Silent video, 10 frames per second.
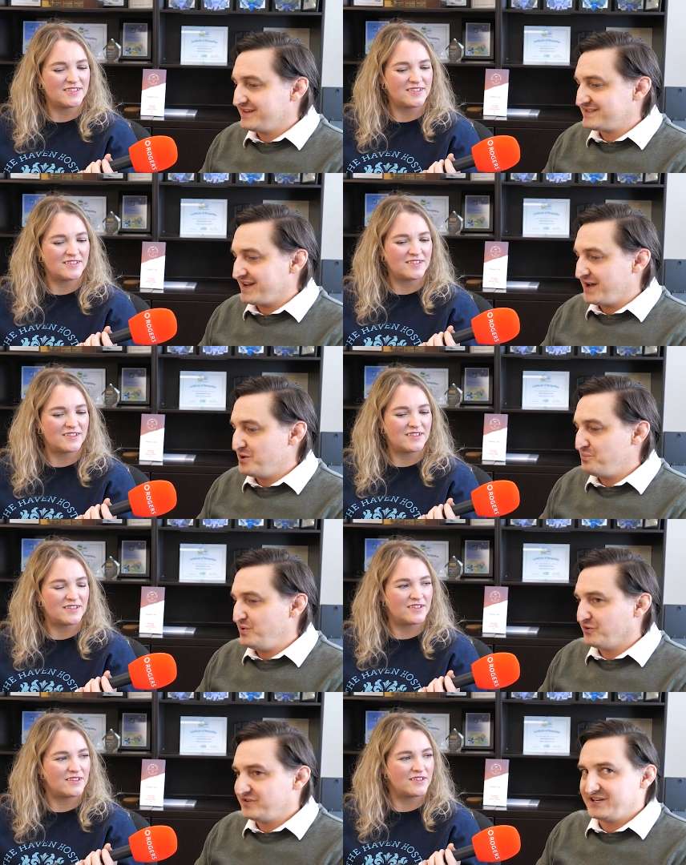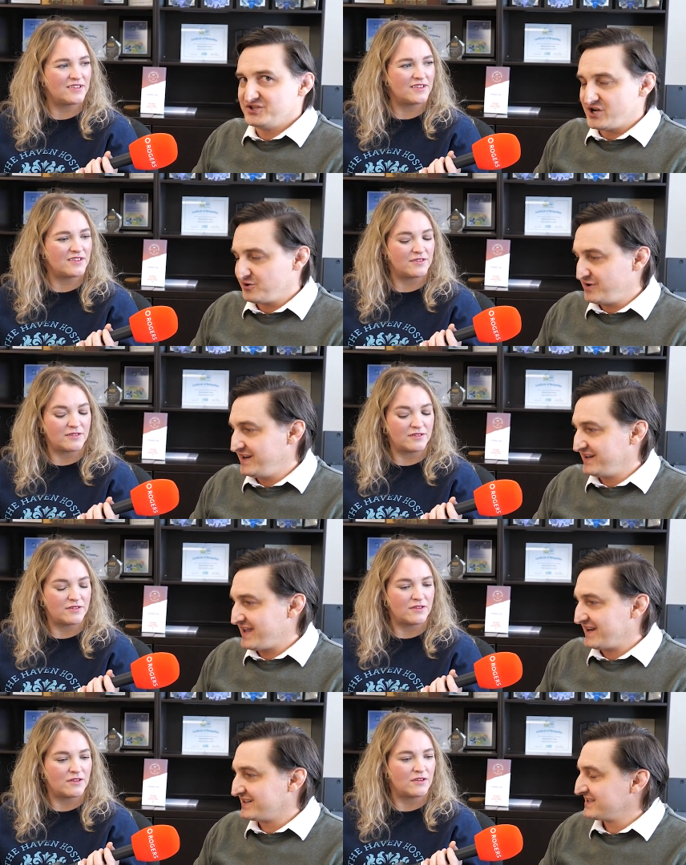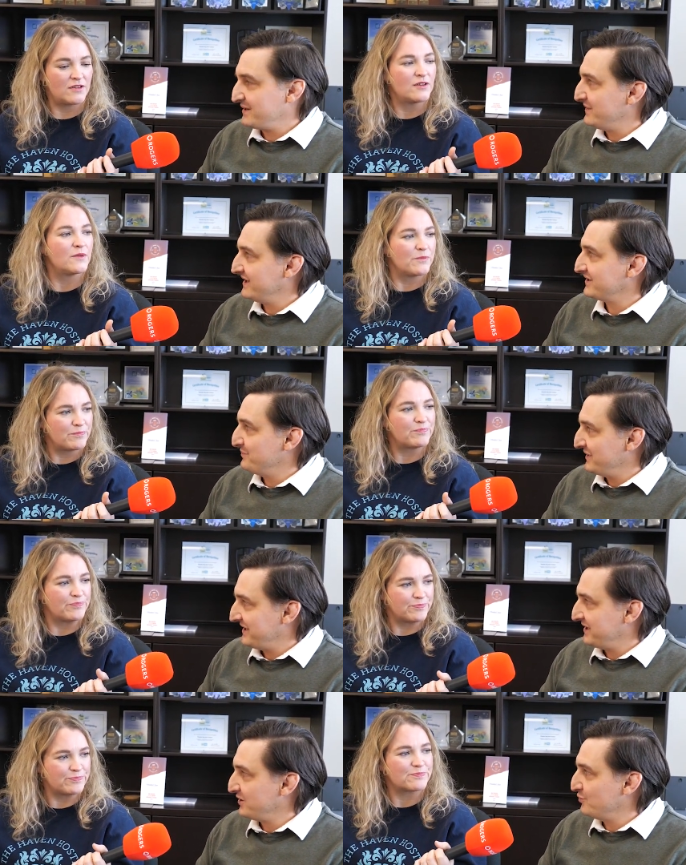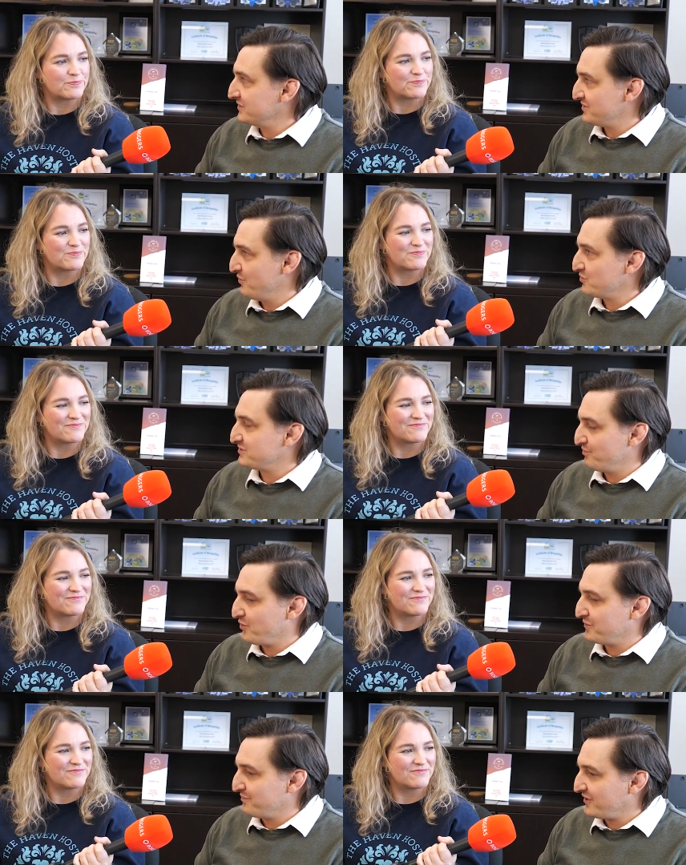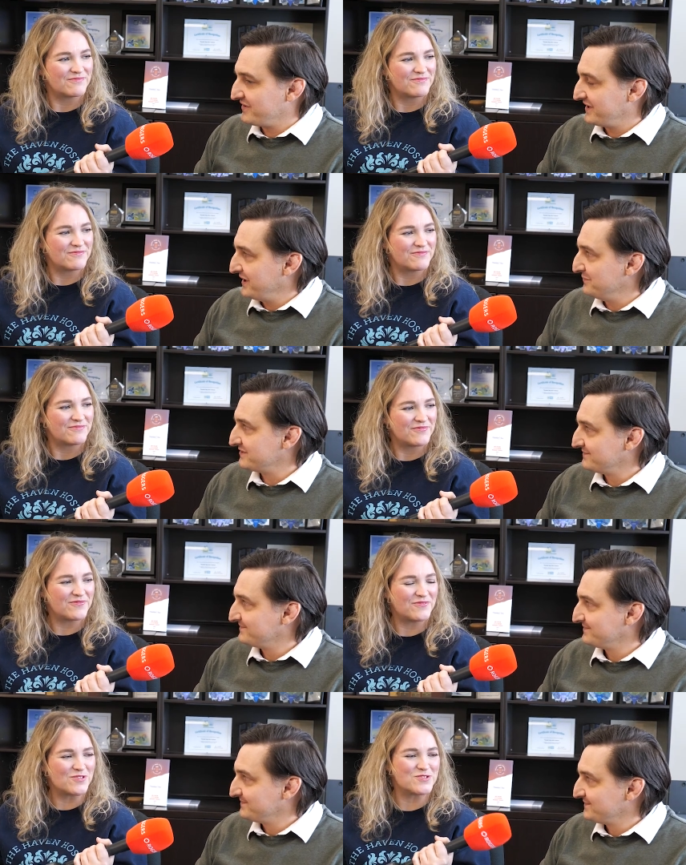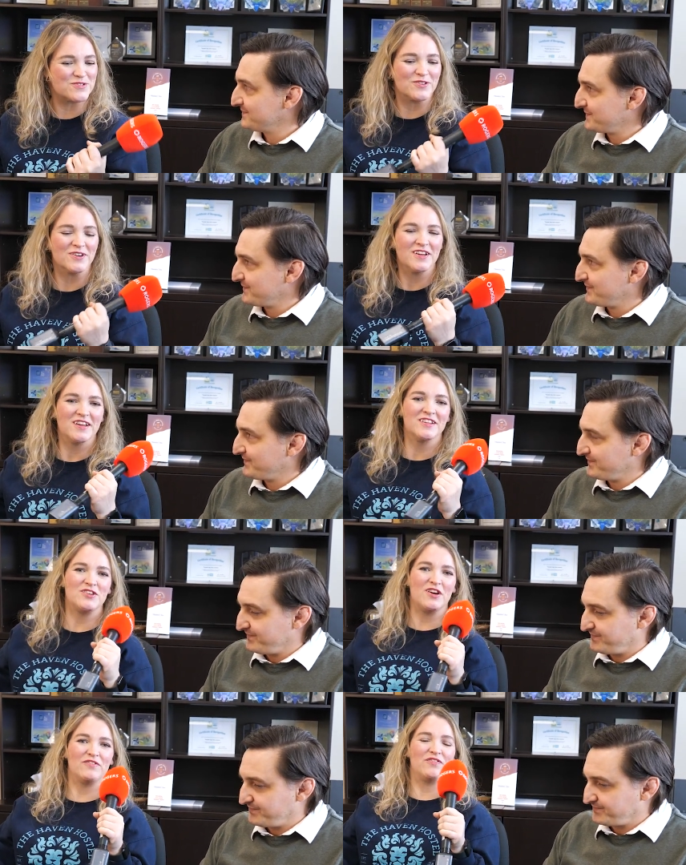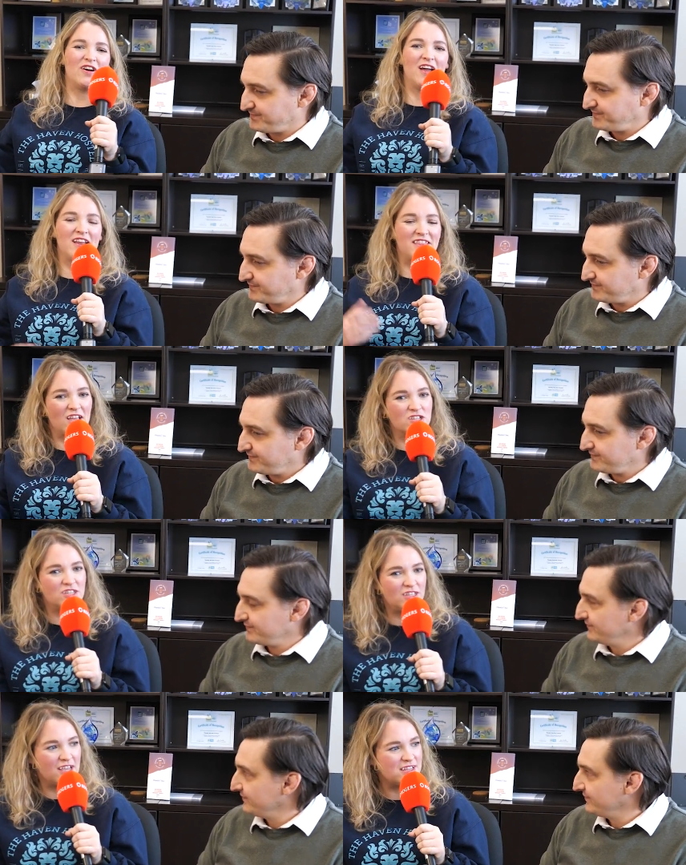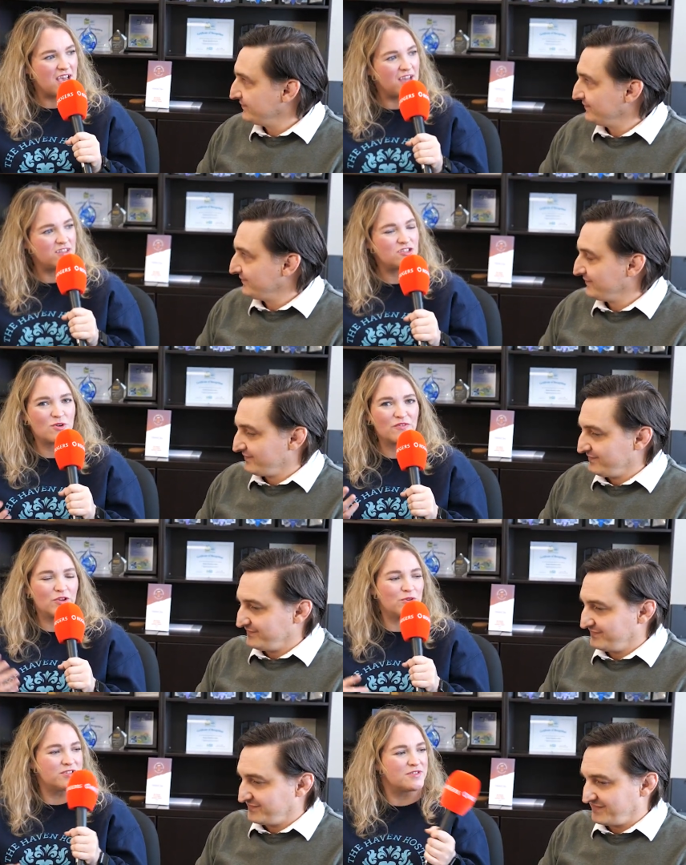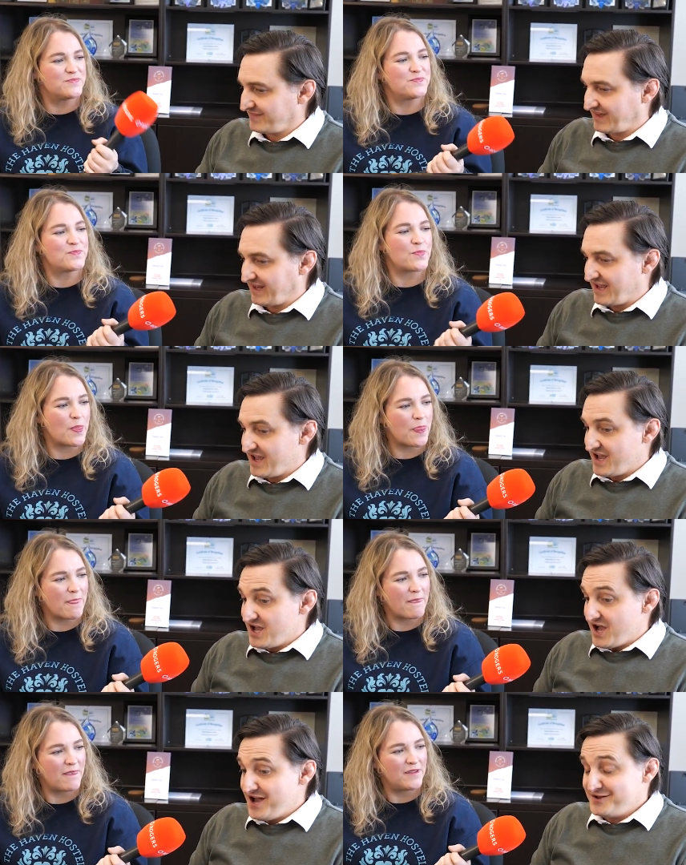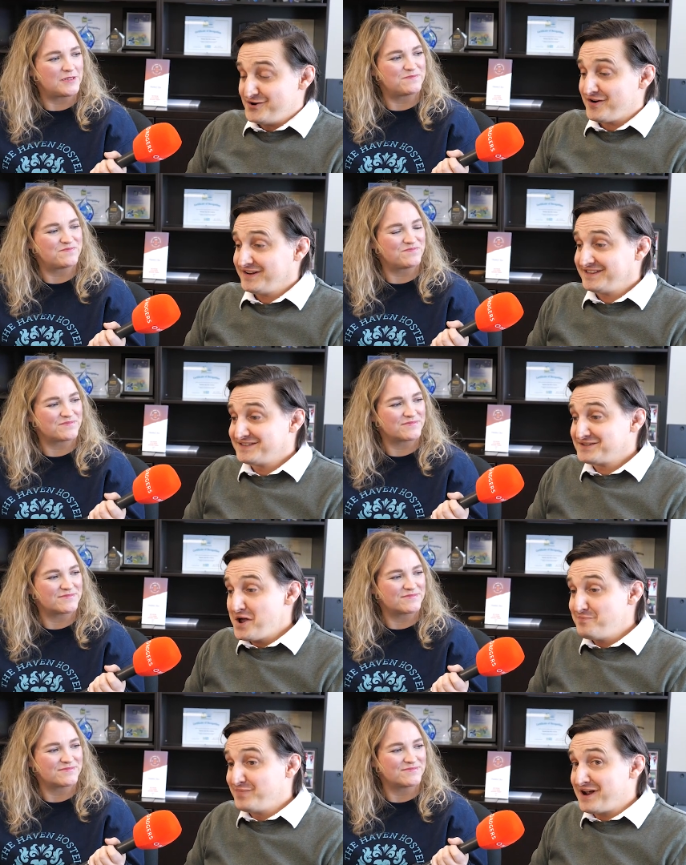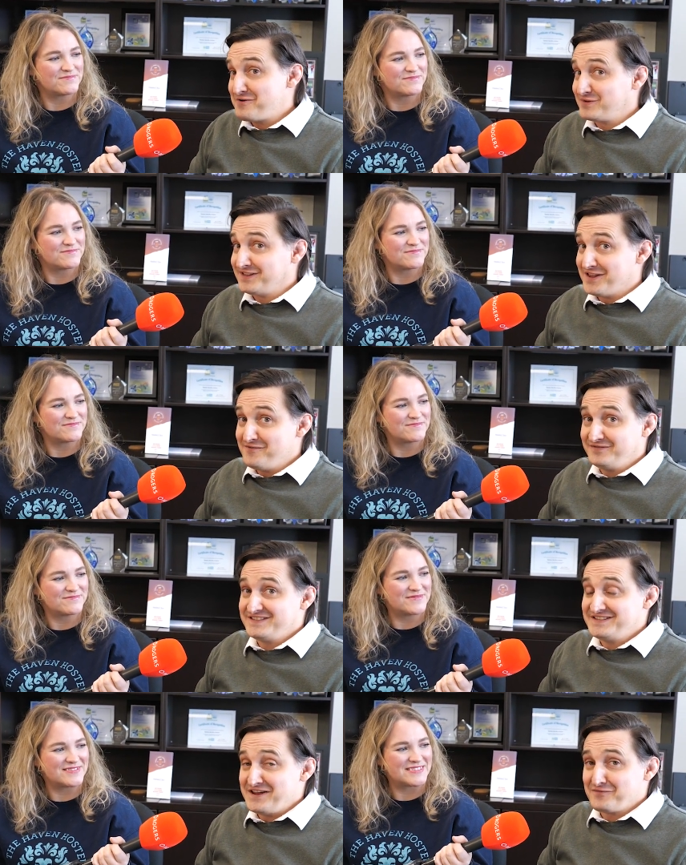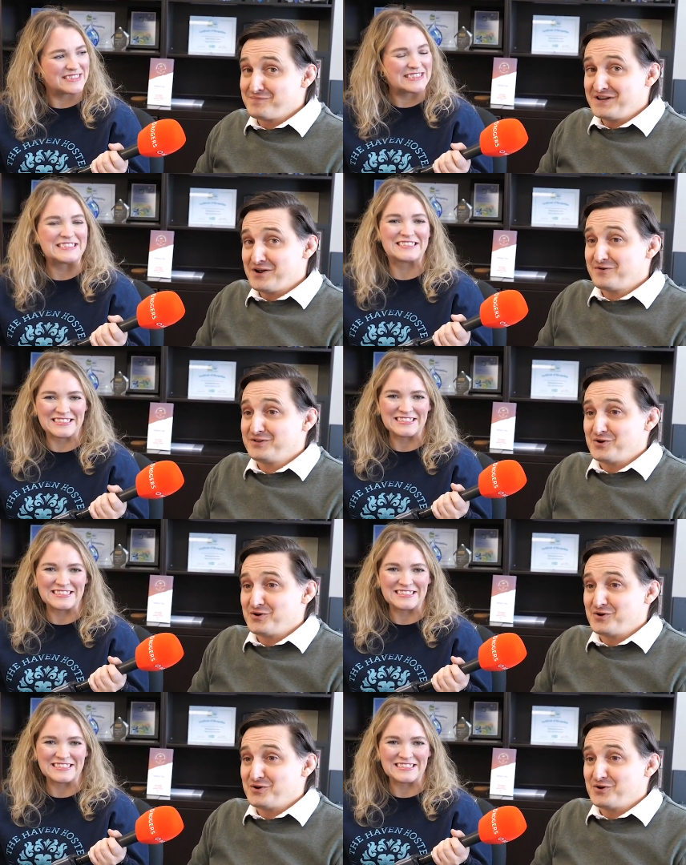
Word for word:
Speaker 1: that uh, building and generating that excitement at the beginning was the most important part of the games.
Speaker 2: Do you have uh, anything else that you'd like to add to our viewers?
Speaker 1: Uh, not at this time, but I would love to see everybody out at